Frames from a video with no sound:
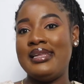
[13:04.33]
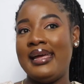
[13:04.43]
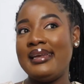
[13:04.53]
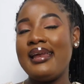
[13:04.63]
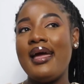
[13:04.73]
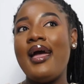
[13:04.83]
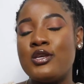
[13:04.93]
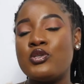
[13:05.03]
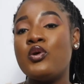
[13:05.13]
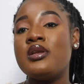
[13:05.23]
then
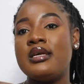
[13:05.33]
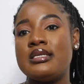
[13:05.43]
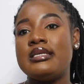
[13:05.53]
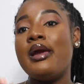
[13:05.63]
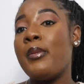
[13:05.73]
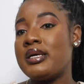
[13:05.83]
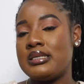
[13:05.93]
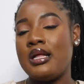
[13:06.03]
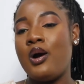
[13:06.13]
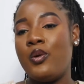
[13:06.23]
is not the same
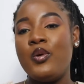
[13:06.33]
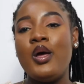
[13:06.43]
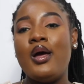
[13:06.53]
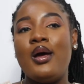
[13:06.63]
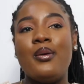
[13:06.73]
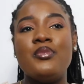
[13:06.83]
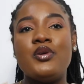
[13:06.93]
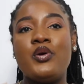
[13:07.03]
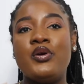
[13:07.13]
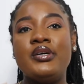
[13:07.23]
as now,
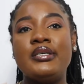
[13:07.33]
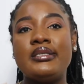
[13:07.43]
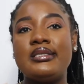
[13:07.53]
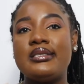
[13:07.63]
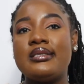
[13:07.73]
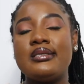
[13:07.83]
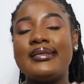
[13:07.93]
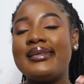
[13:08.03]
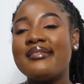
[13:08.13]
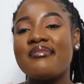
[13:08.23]
because
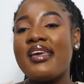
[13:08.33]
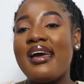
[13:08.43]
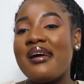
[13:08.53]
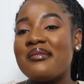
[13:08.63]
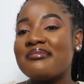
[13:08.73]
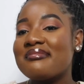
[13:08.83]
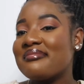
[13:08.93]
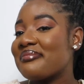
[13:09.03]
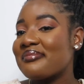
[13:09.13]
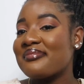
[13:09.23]
yeah,
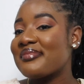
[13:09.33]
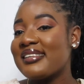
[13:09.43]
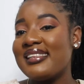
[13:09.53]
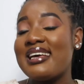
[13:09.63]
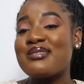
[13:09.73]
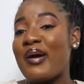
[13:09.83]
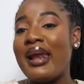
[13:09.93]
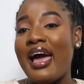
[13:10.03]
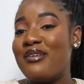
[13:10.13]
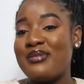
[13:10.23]
that's my
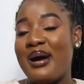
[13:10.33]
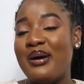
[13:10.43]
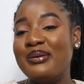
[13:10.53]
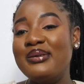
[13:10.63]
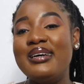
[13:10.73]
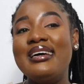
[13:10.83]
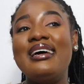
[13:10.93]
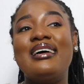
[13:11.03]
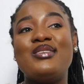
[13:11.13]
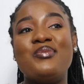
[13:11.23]
life now,
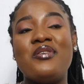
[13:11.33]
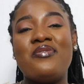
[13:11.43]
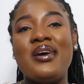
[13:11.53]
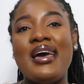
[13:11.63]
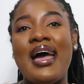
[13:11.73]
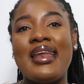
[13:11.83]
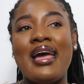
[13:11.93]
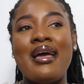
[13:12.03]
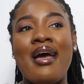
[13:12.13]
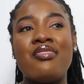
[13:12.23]
to be fair. And
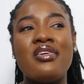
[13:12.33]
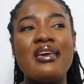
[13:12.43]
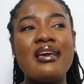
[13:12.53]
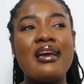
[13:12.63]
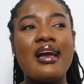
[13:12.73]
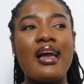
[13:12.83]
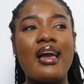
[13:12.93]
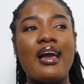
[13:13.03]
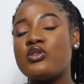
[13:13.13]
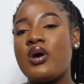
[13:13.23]
I think
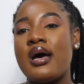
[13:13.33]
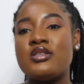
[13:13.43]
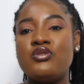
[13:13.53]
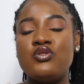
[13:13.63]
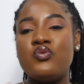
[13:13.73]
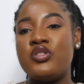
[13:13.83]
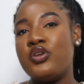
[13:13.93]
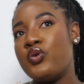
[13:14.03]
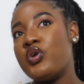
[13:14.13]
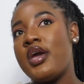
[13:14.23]
also has to do with,
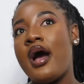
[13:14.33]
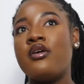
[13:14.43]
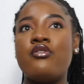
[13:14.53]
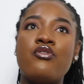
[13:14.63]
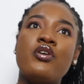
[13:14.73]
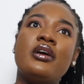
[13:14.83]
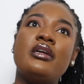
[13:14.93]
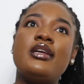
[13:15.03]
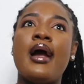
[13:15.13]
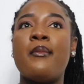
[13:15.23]
you know, you are
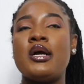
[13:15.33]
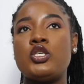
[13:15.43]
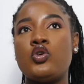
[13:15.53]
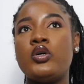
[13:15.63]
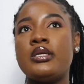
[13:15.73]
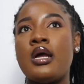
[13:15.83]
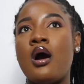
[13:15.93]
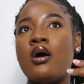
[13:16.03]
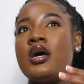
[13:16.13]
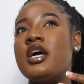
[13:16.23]
growing, you are matured
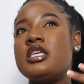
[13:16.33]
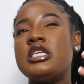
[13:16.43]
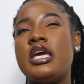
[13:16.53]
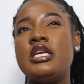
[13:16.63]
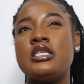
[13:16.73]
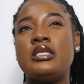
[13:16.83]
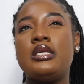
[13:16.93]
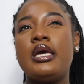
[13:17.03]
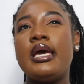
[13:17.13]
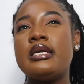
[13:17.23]
now, change in
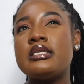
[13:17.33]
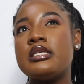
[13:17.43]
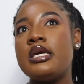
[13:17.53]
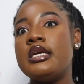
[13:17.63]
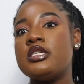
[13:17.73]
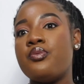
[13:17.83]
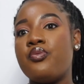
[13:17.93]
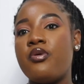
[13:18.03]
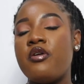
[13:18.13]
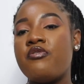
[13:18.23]
taste, change in
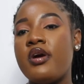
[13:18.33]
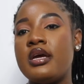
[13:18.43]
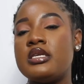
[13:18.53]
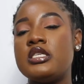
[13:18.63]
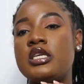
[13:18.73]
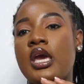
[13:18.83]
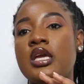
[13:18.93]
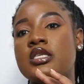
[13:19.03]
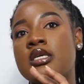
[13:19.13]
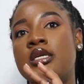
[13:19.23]
preference,
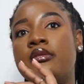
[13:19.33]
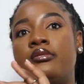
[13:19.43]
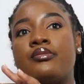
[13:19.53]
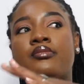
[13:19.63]
change in